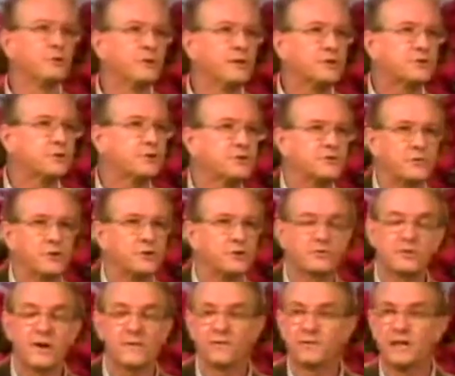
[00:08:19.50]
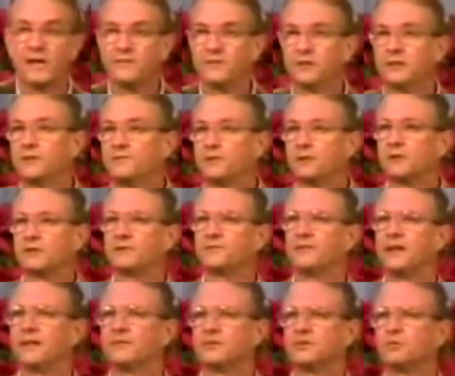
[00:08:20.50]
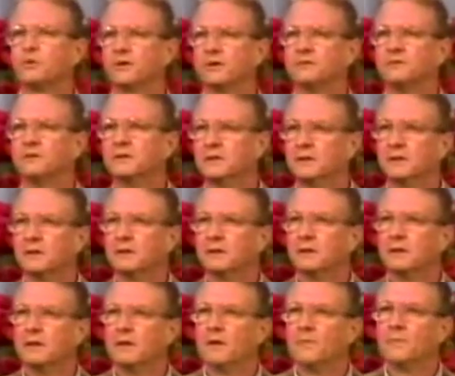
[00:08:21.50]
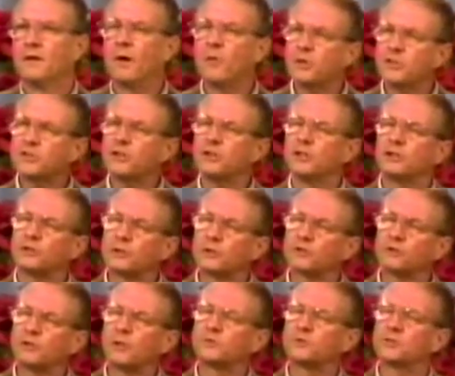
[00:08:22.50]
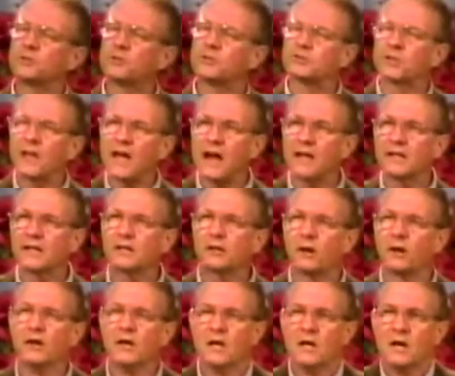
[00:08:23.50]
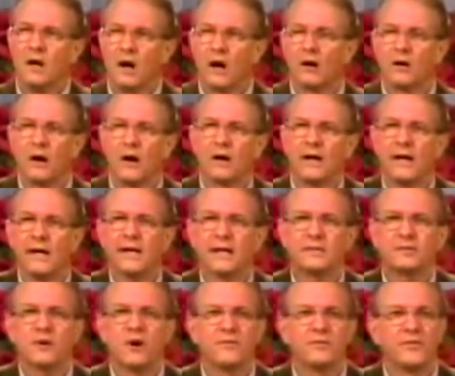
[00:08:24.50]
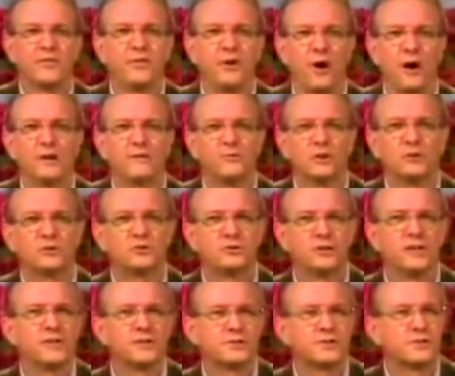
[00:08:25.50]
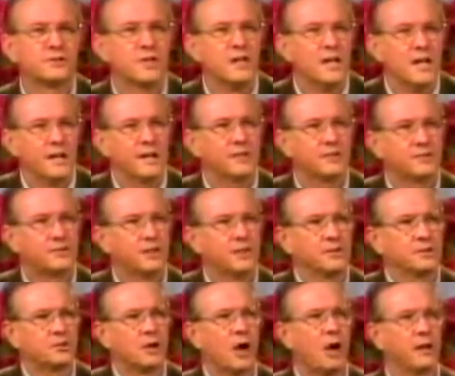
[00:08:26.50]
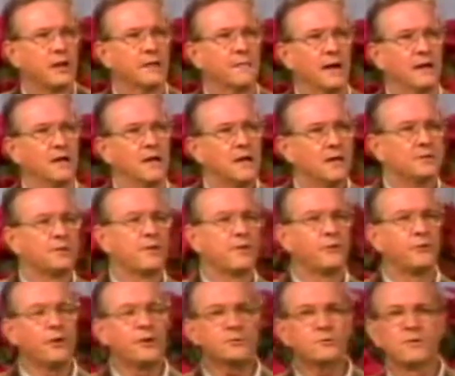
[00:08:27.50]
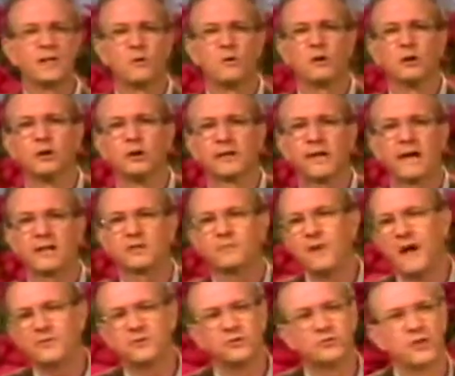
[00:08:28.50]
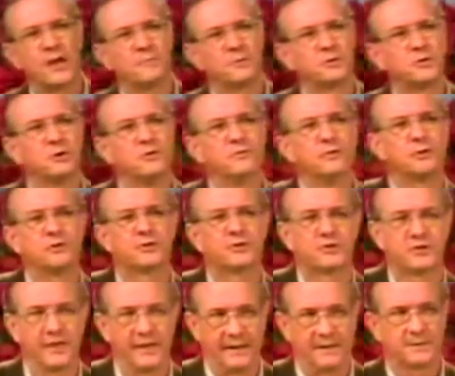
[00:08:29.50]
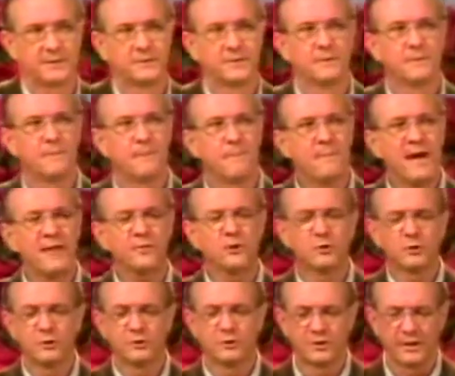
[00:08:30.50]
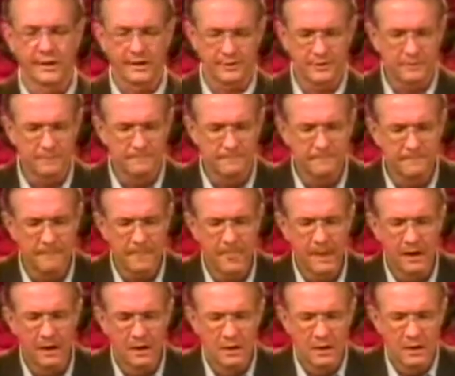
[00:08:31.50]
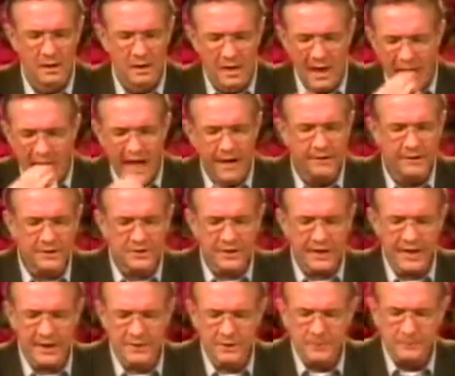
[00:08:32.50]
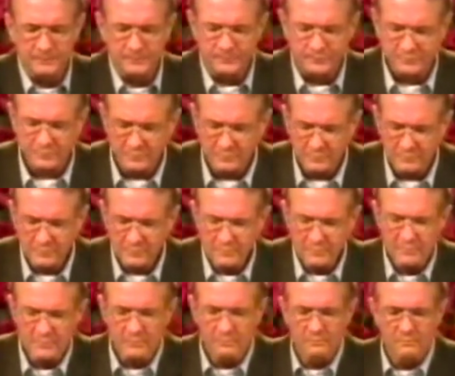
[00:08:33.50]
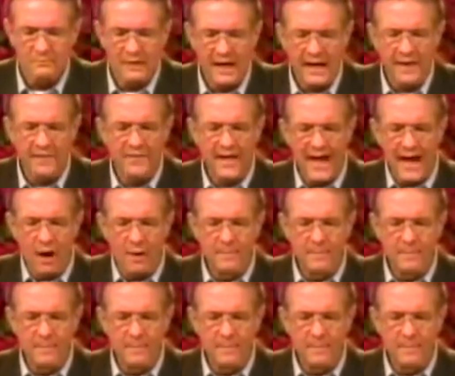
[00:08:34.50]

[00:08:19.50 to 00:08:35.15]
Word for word: research for yourself. It's not very difficult to find this word. But I want to show you two scriptures just to kind of get our, our, our, heads on the thought of what Jesus is, is talking about. So the first one that I want to look at is Matthew chapter 2, verse 6. Matthew 2, 6. Here it says, And thou,